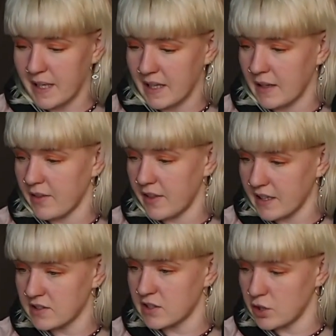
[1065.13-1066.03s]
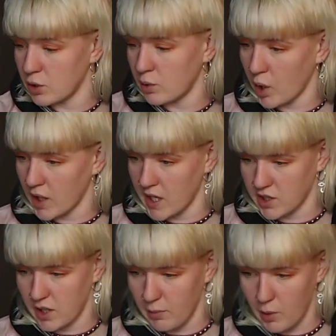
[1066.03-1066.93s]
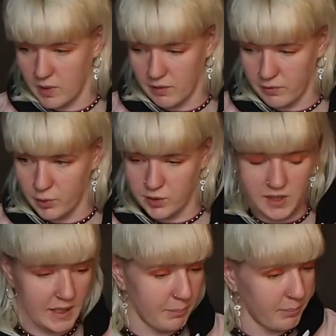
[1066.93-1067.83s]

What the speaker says: many things to do collage at the moment, unfortunately,